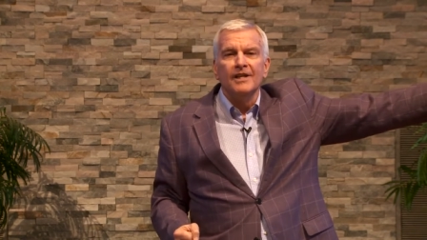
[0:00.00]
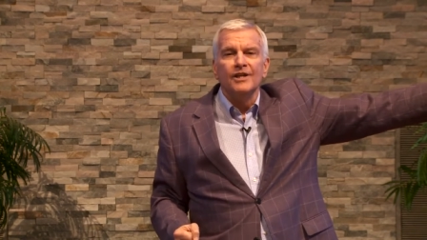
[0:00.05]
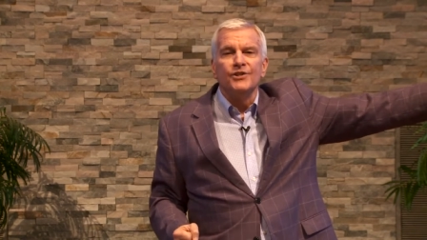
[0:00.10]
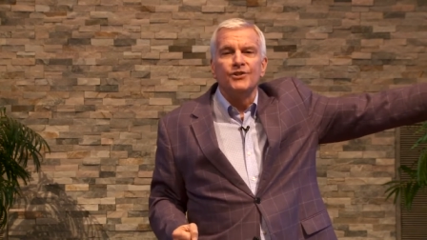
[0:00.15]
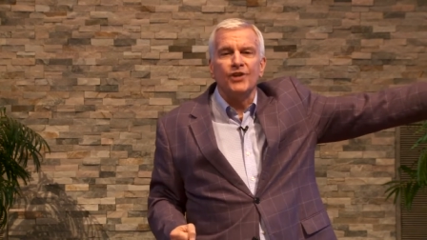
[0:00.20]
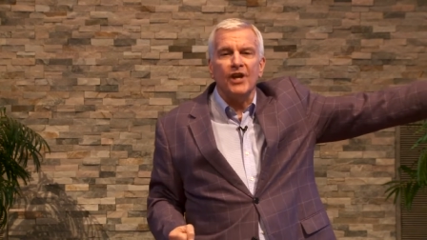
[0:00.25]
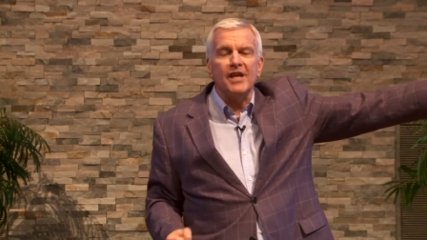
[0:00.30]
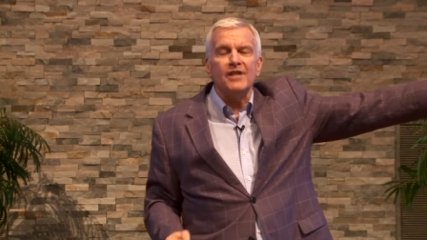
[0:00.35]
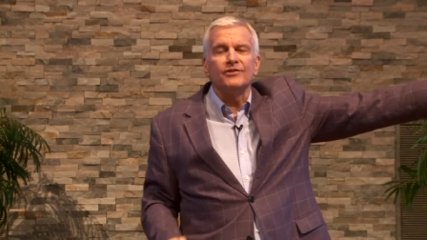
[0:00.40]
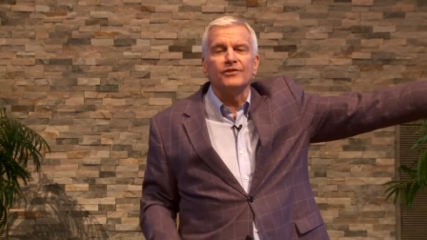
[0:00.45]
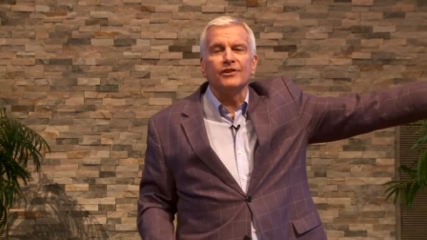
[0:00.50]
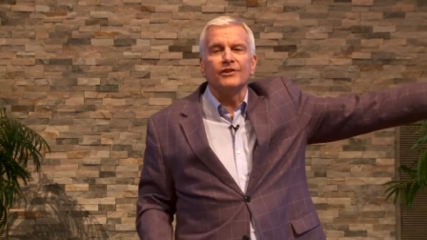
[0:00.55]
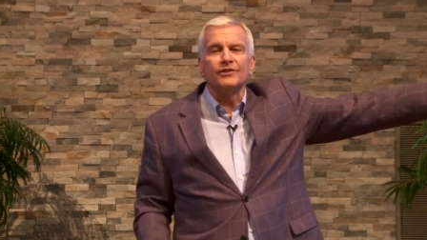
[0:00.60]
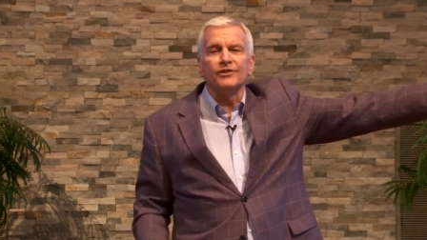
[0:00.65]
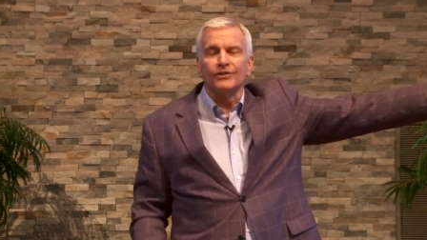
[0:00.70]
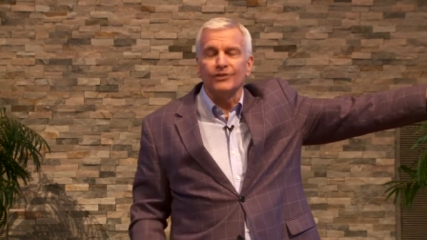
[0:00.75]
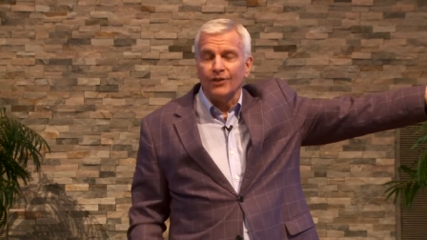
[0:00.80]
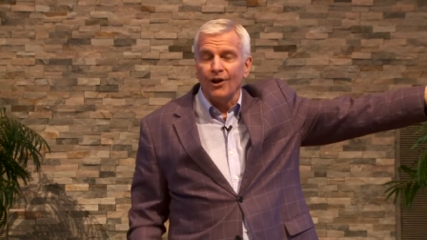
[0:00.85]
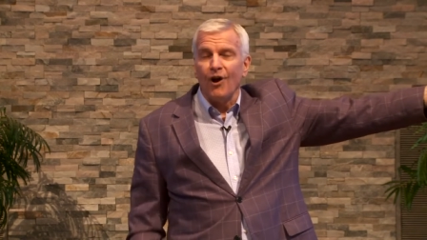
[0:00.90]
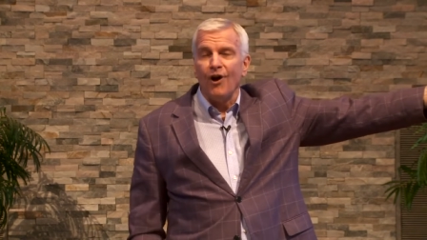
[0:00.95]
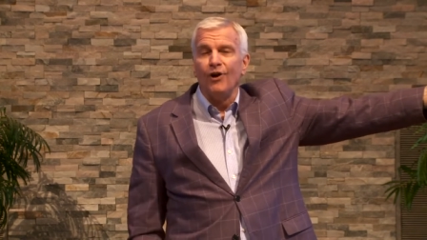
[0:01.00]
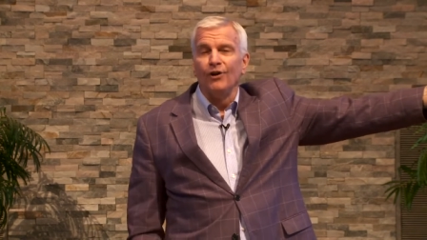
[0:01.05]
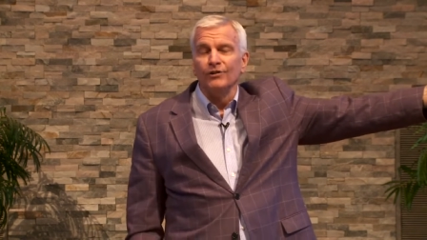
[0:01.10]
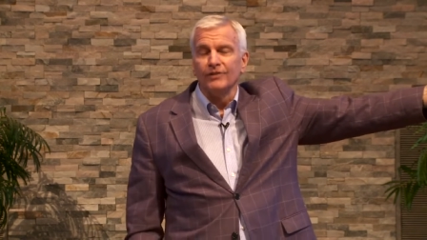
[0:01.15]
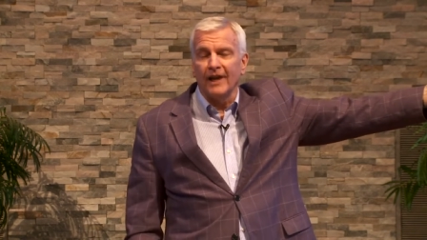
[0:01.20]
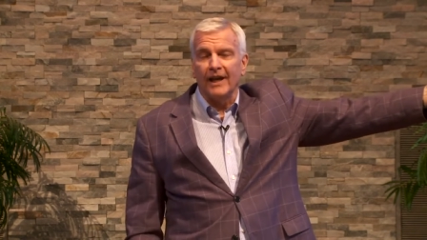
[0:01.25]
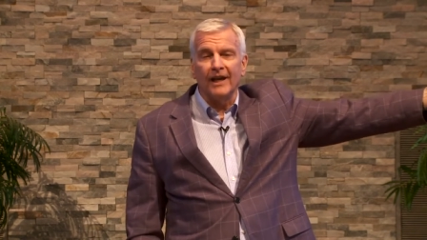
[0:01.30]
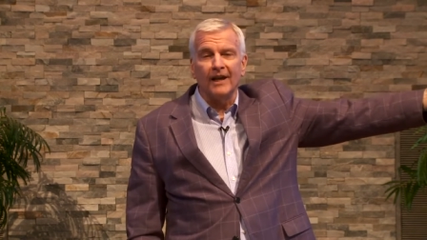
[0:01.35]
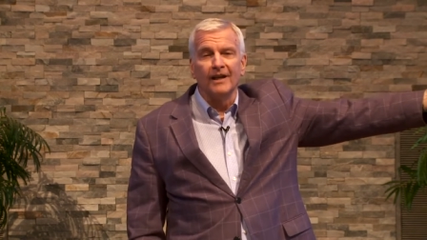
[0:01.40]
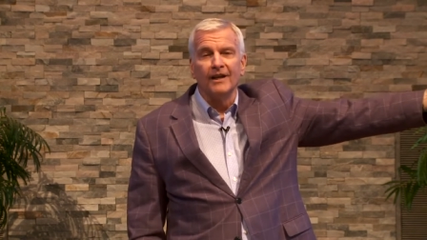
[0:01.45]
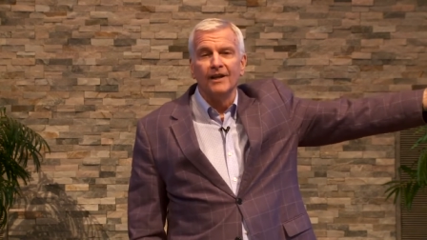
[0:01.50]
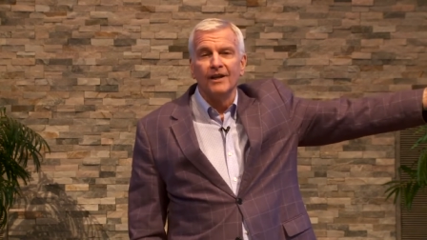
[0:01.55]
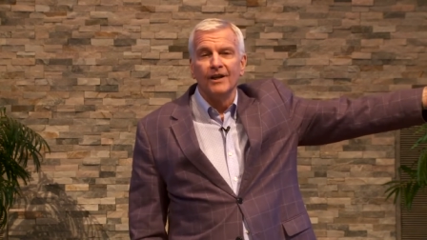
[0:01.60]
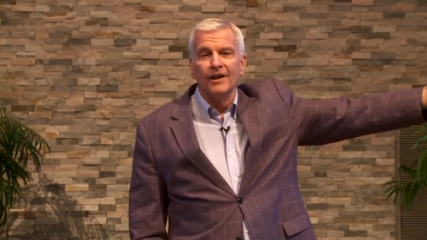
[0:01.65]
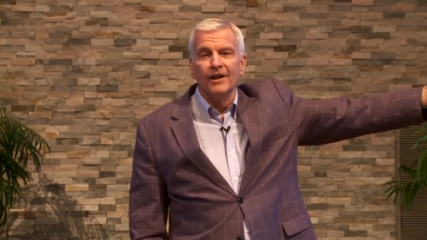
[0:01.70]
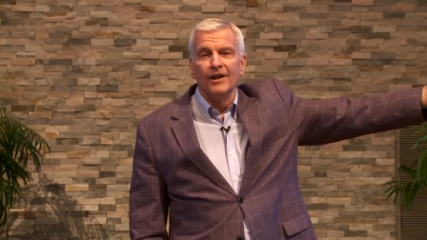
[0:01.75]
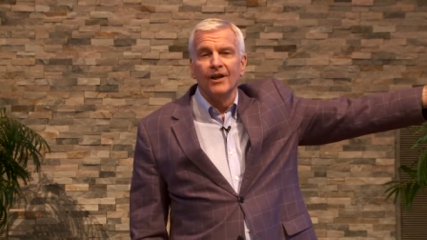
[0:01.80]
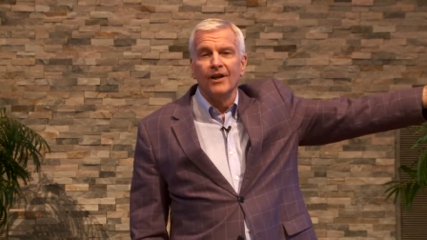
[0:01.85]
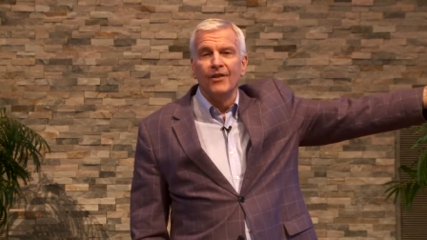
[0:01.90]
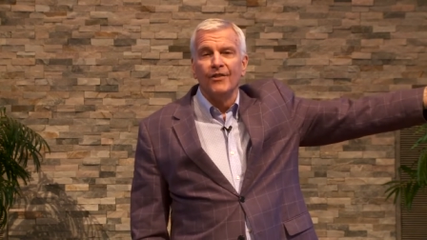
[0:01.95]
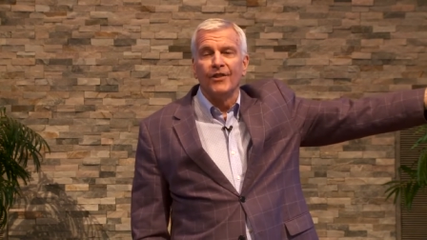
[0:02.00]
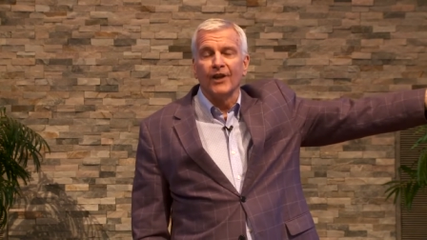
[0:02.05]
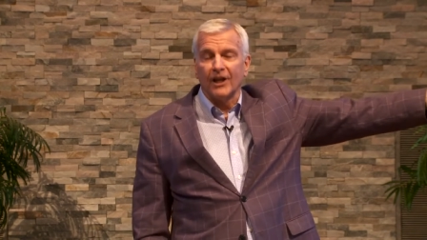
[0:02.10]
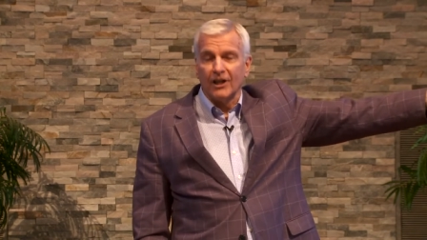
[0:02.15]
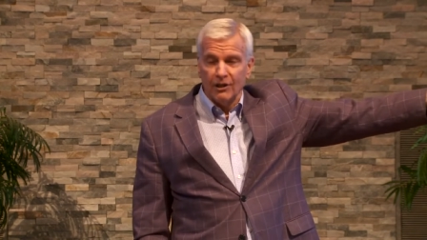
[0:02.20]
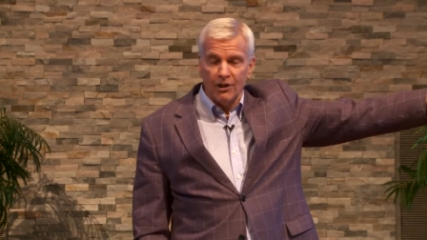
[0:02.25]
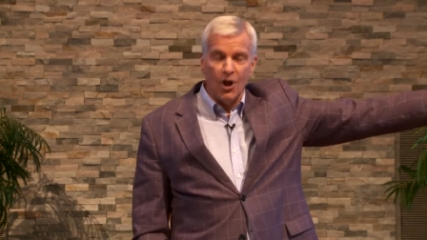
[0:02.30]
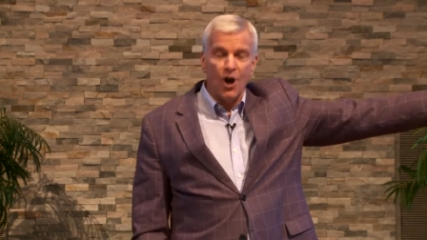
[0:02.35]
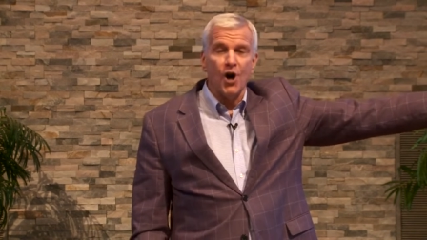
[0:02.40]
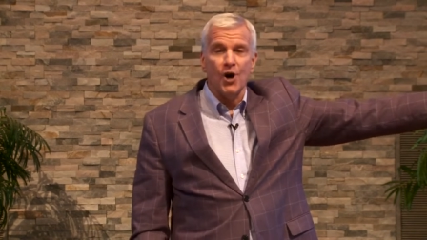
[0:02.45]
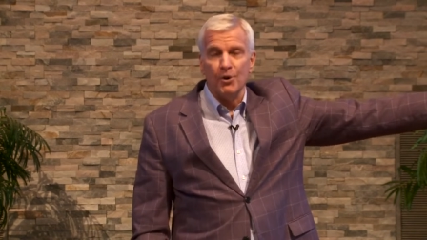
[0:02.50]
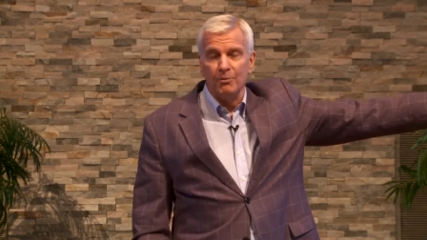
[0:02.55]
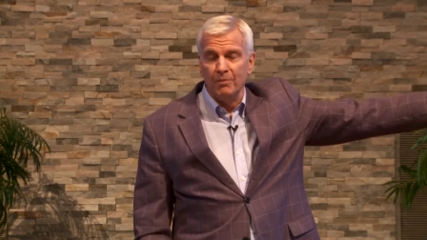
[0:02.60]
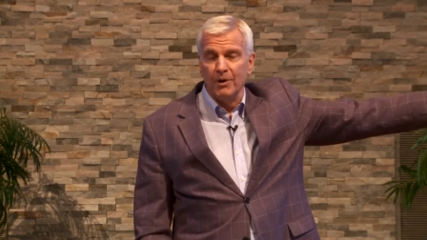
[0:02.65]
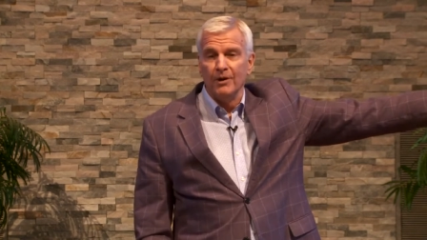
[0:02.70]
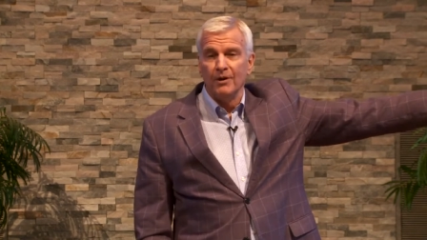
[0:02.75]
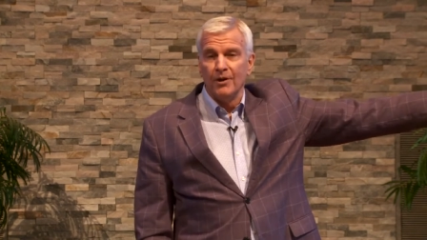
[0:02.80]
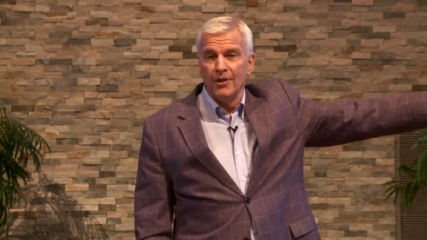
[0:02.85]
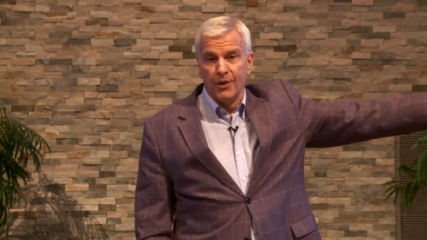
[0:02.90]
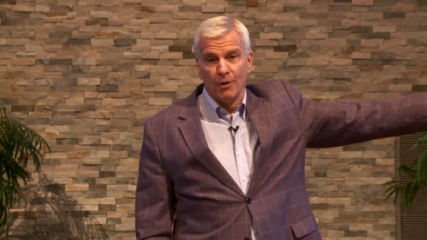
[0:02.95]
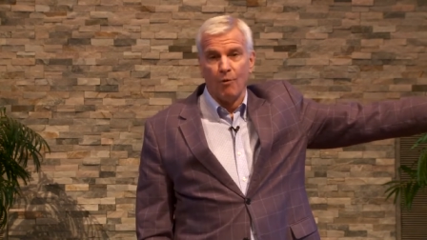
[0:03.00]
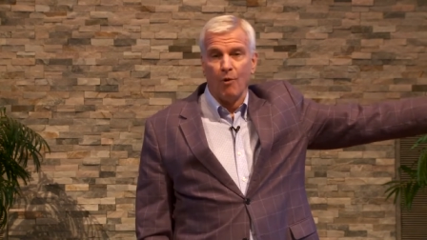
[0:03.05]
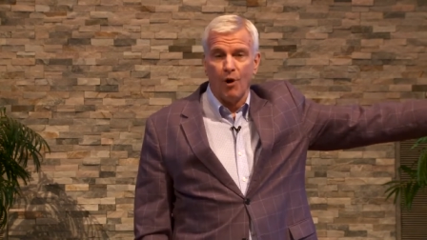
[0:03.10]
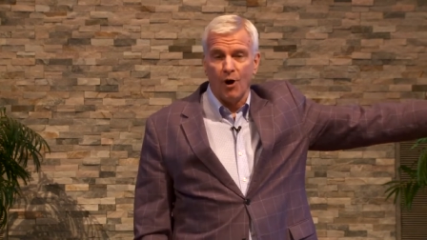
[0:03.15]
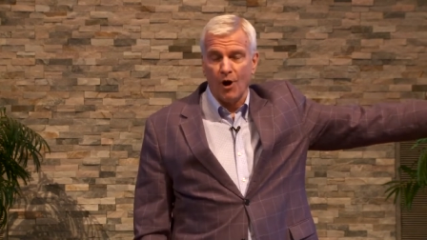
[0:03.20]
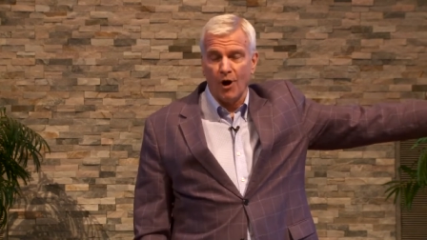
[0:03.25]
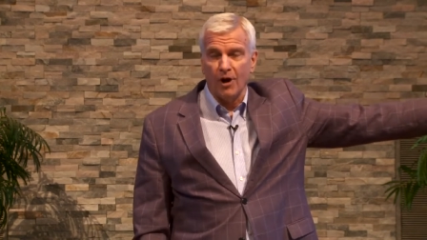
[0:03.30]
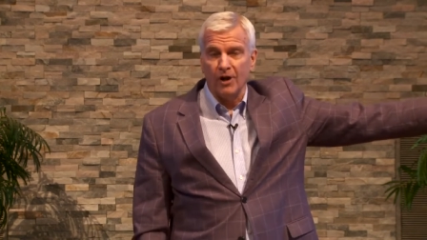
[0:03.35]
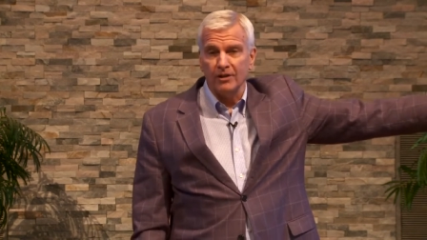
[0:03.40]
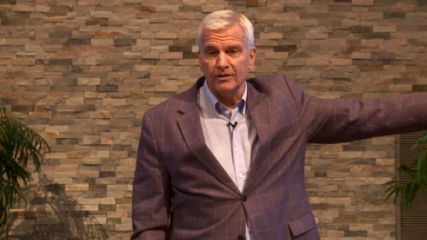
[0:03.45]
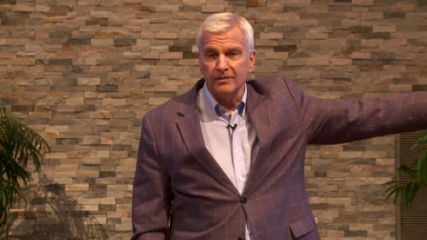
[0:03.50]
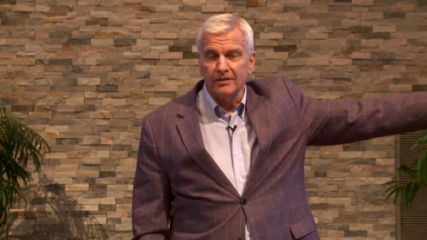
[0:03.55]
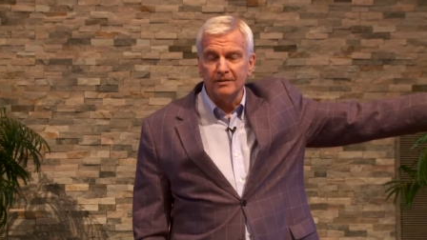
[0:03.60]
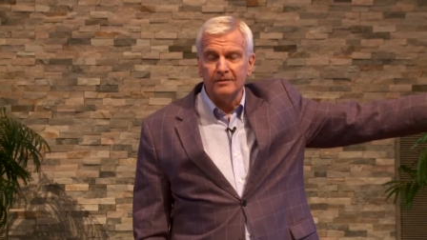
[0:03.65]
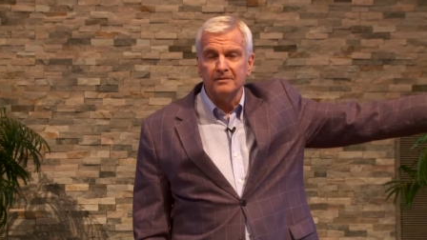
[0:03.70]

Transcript: Jesus is holding the globe, the world.